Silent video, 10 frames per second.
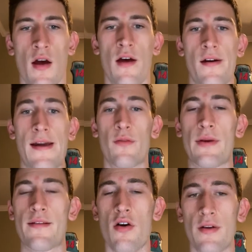As we
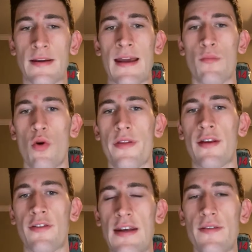saw in game one, the
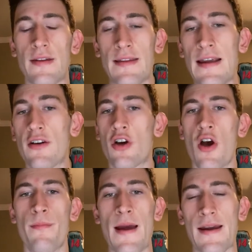Chiefs did
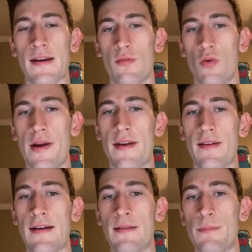come back and win.
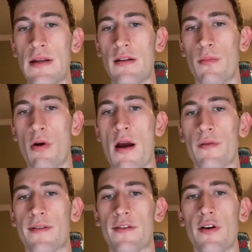They beat the
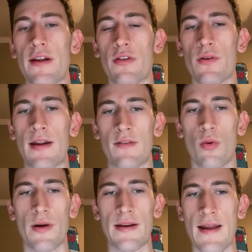Browns
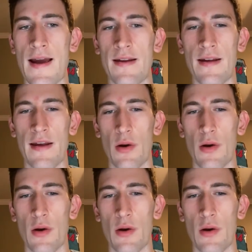33-29.